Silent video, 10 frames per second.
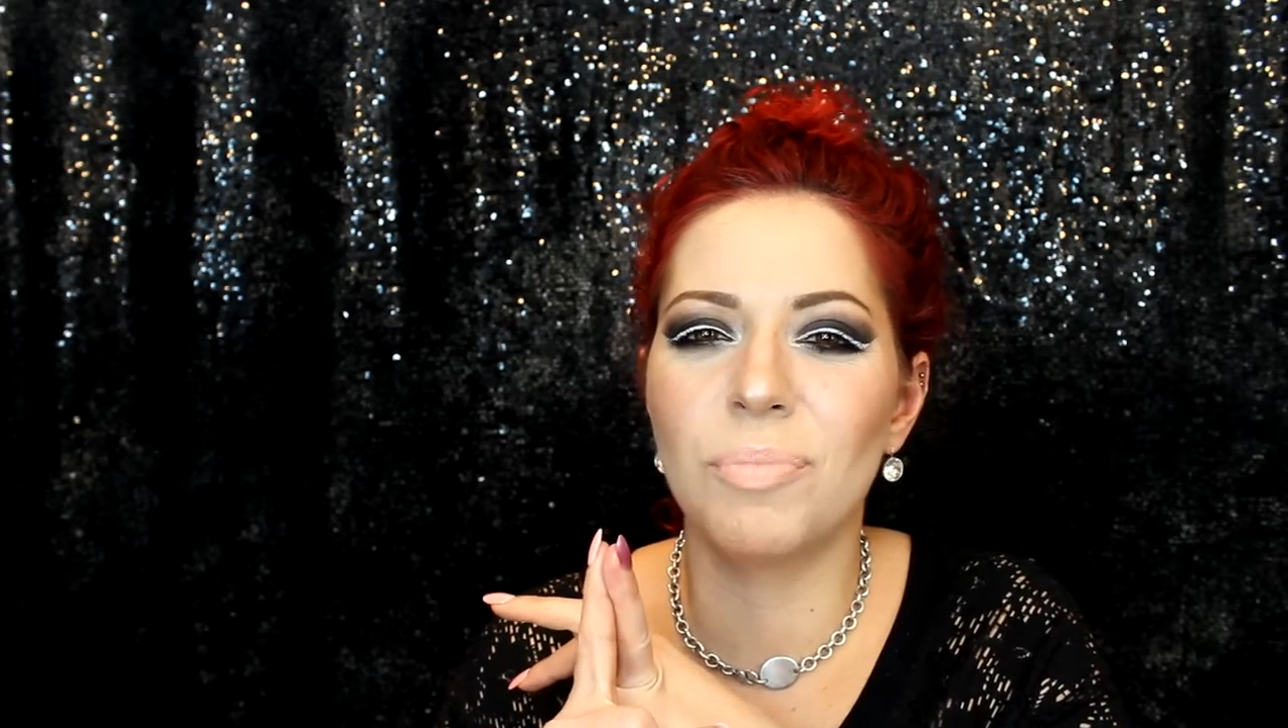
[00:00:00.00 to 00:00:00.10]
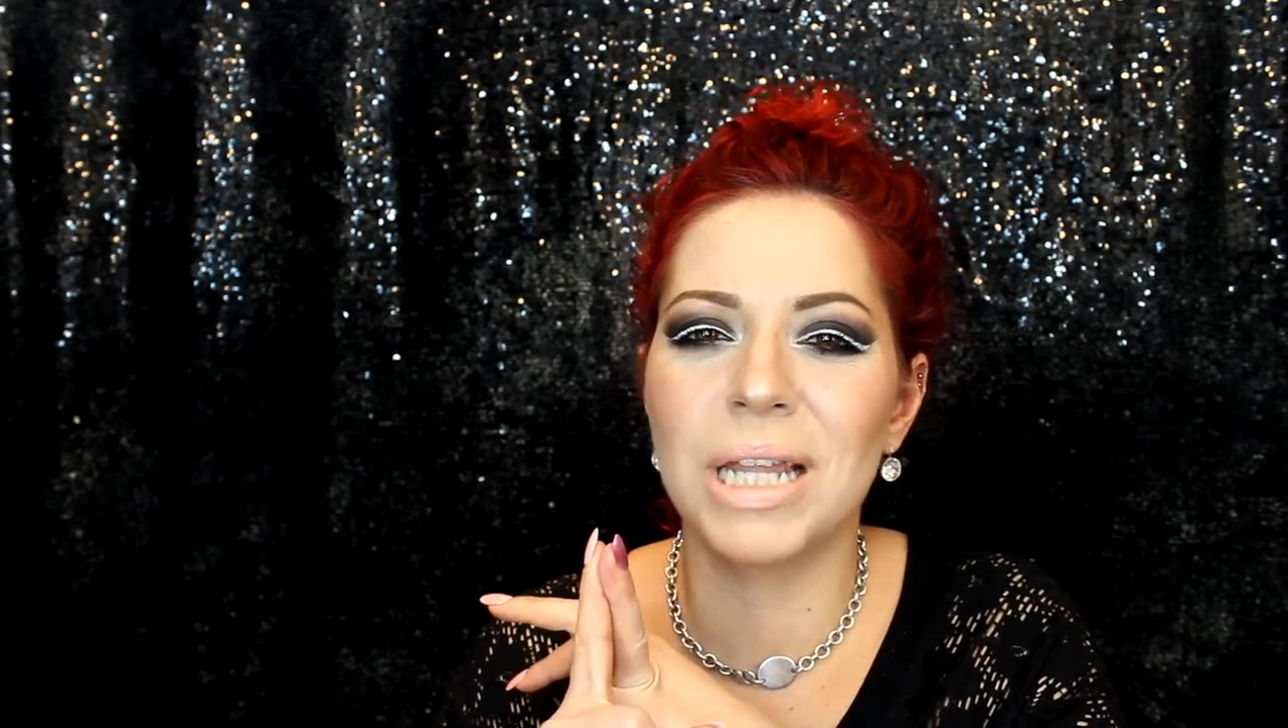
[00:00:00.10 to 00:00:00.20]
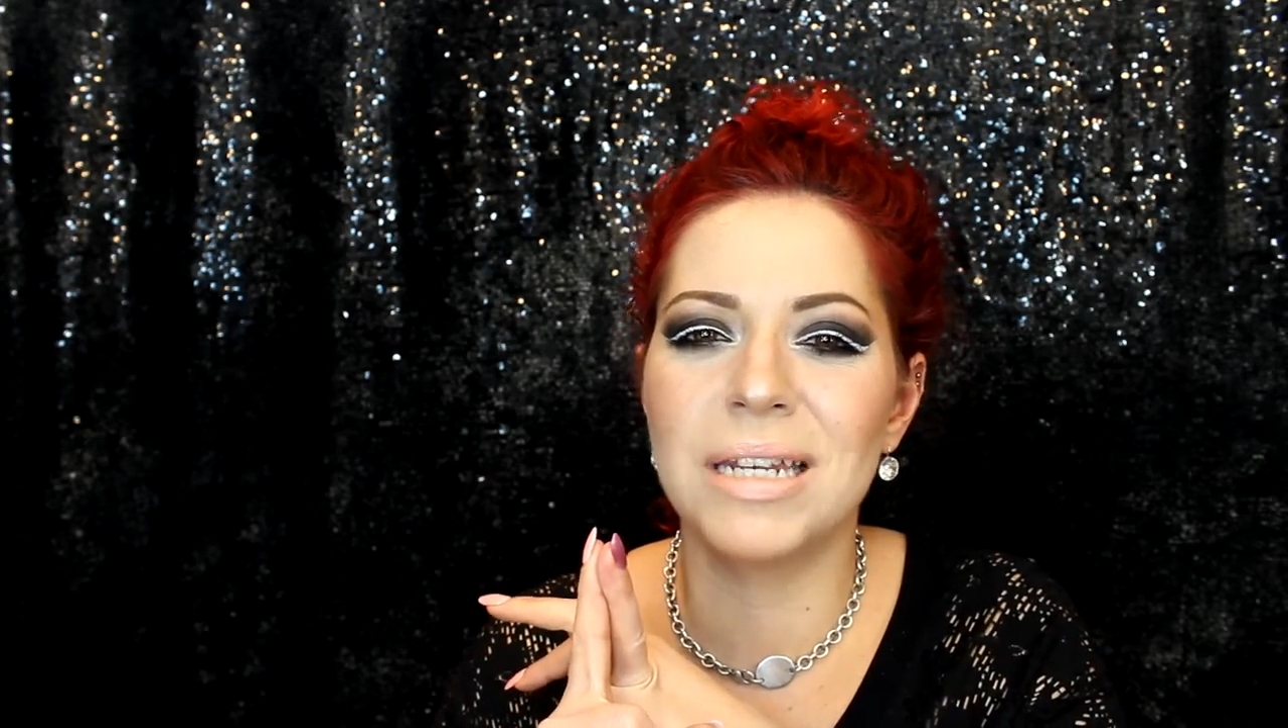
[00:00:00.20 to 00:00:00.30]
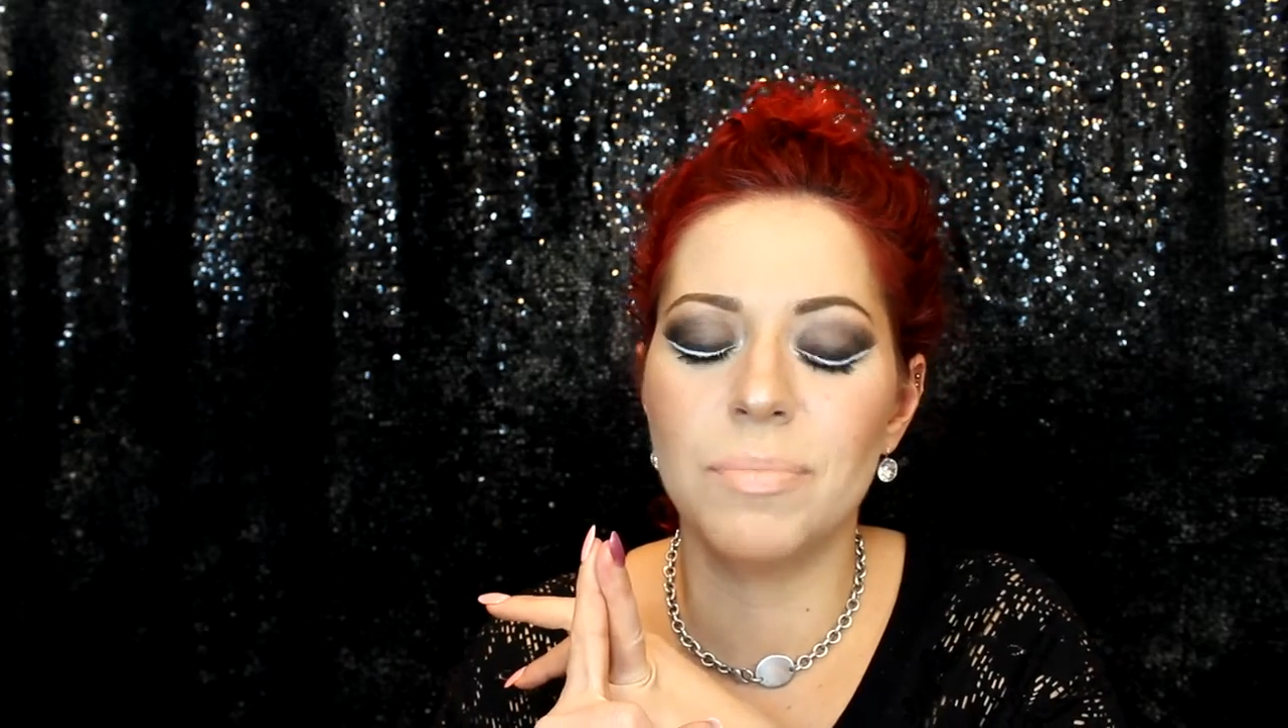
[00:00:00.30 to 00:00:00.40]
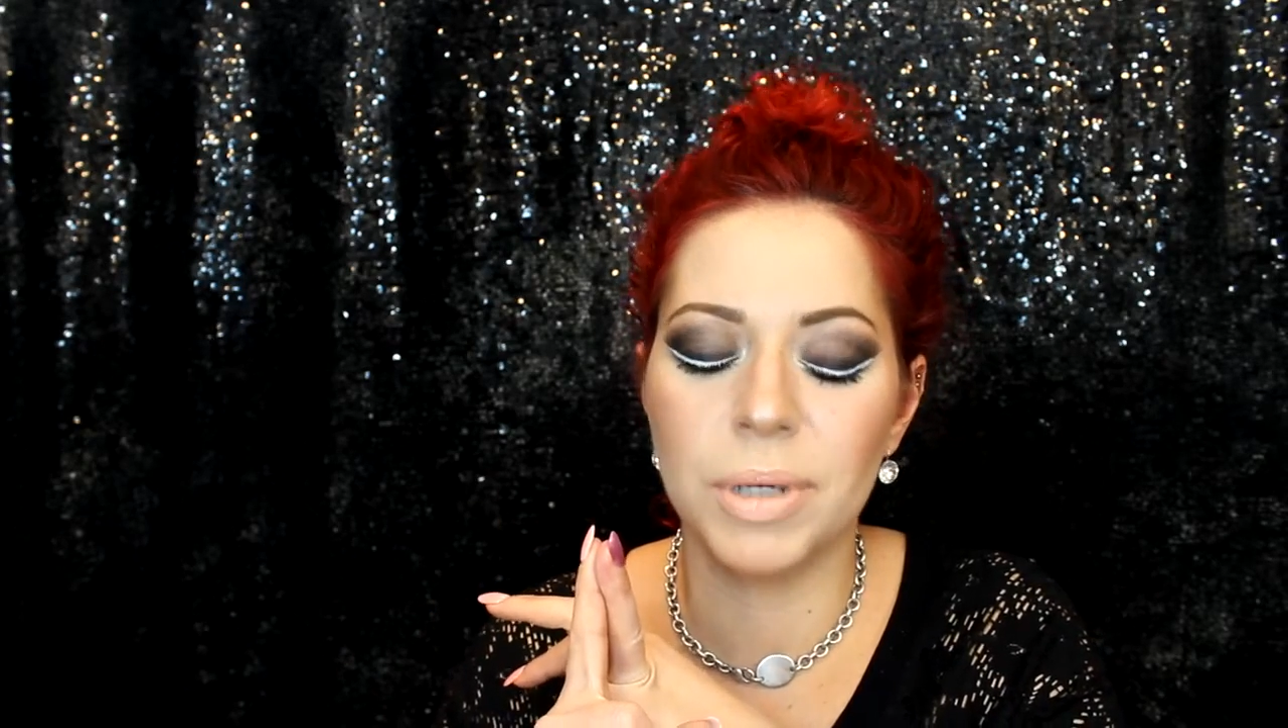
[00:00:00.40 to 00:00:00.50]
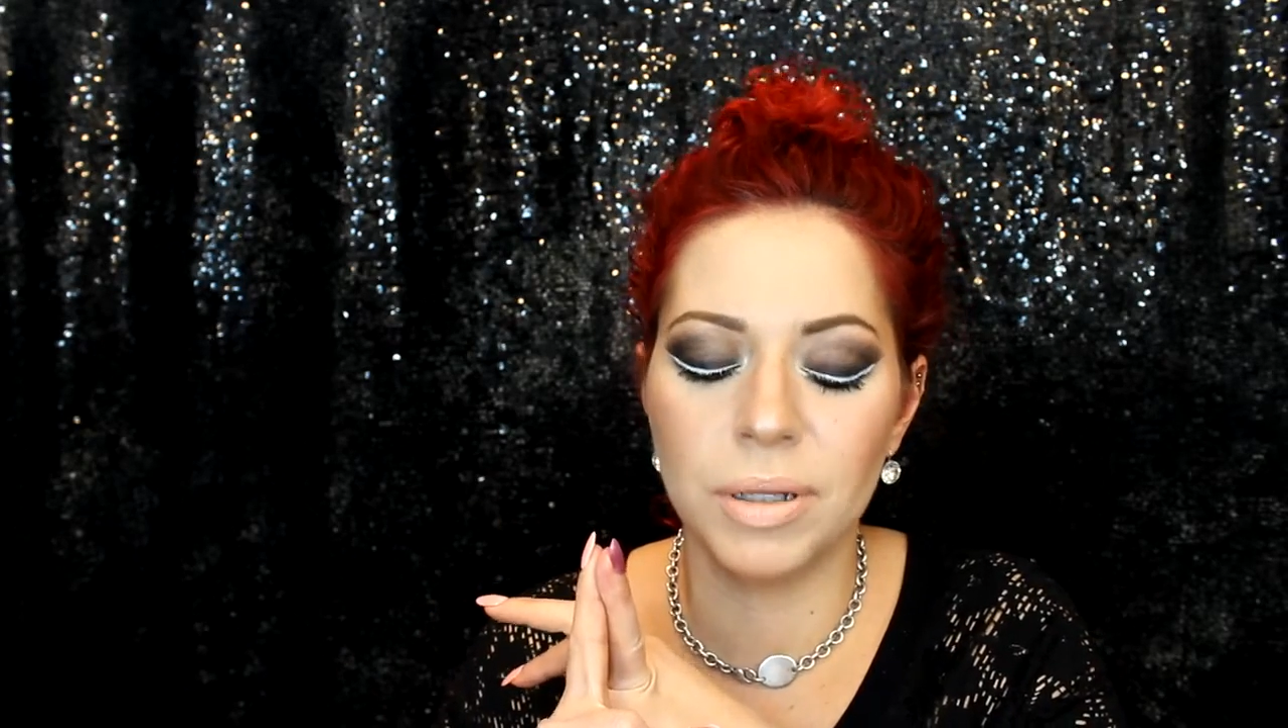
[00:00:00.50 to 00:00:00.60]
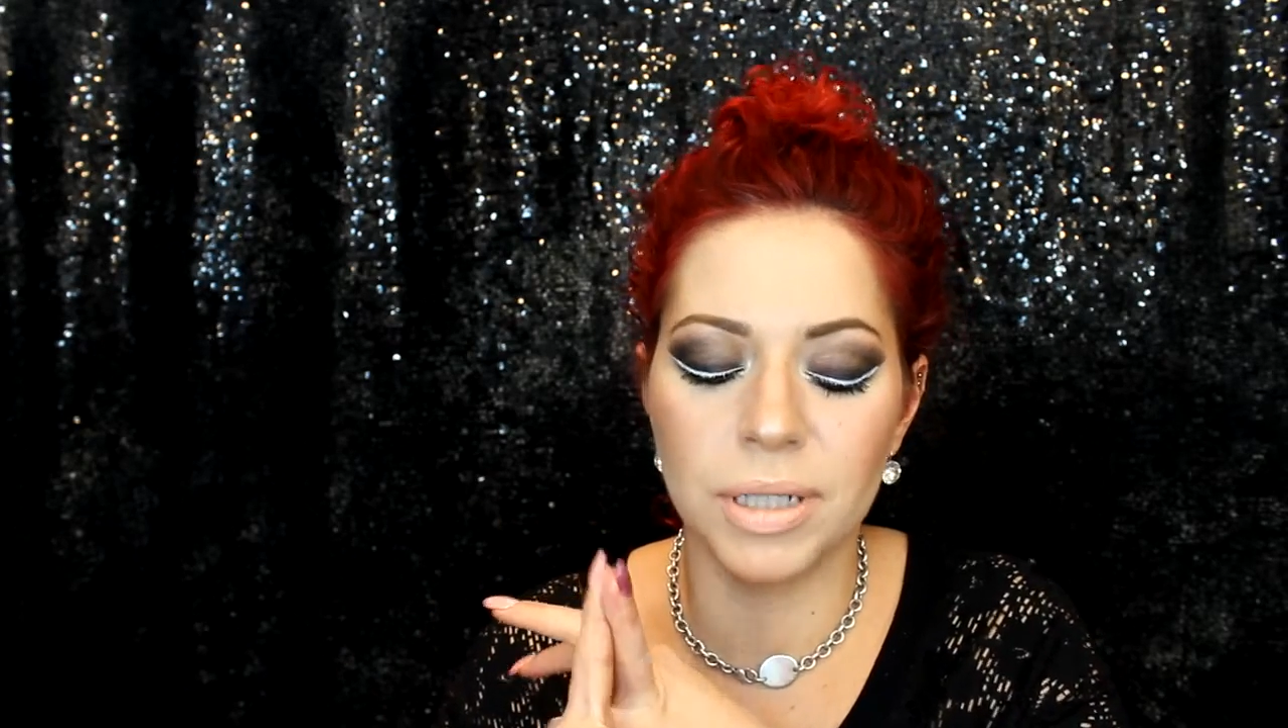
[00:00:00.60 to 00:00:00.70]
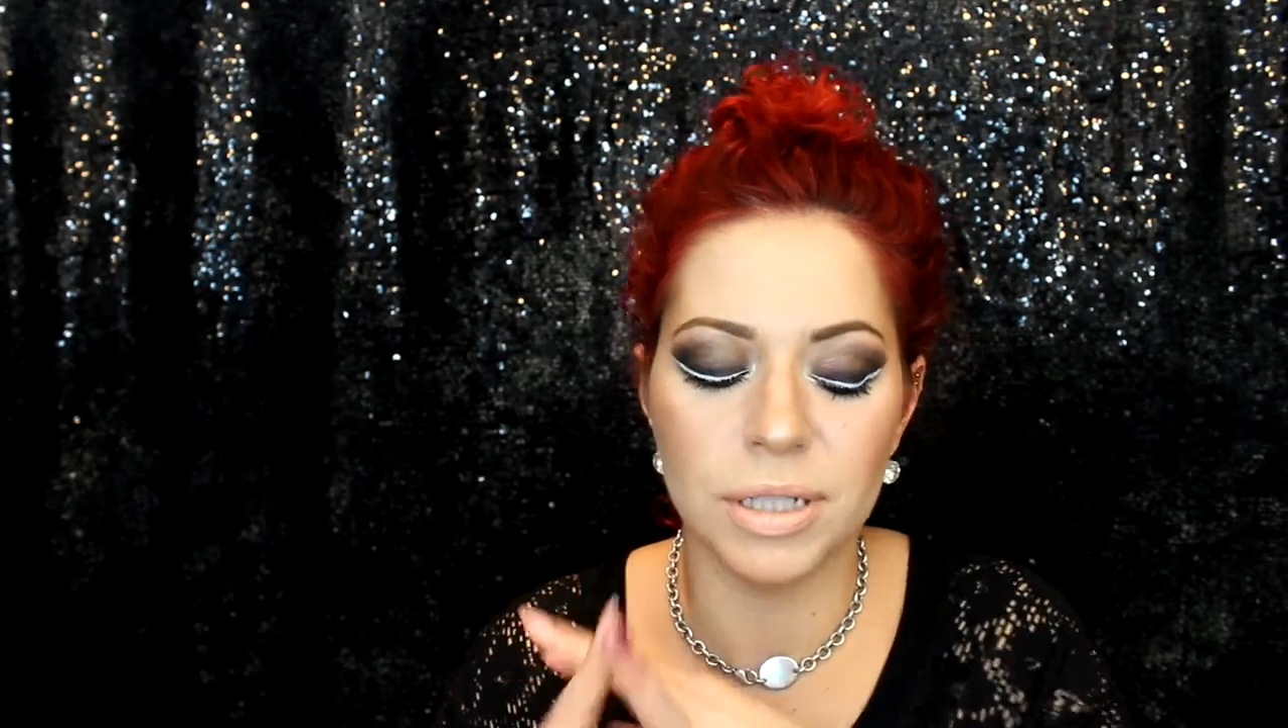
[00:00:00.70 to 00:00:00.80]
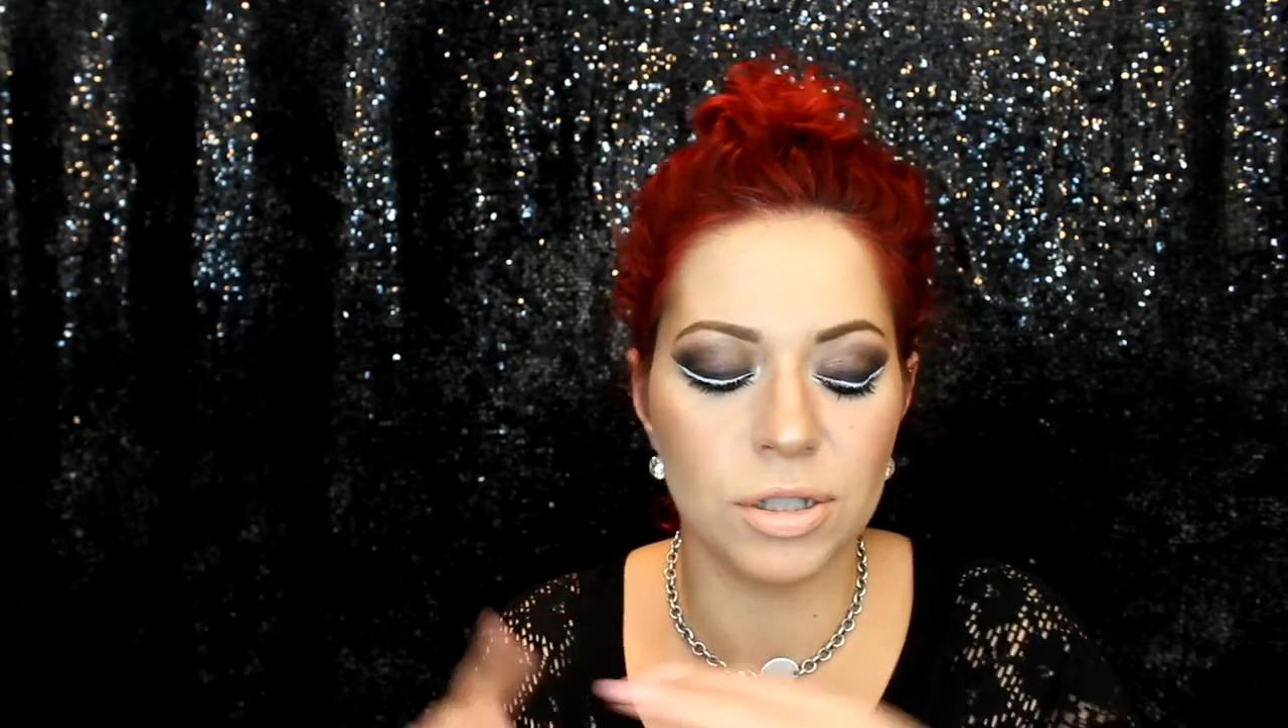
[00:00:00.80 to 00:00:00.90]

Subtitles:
blendability.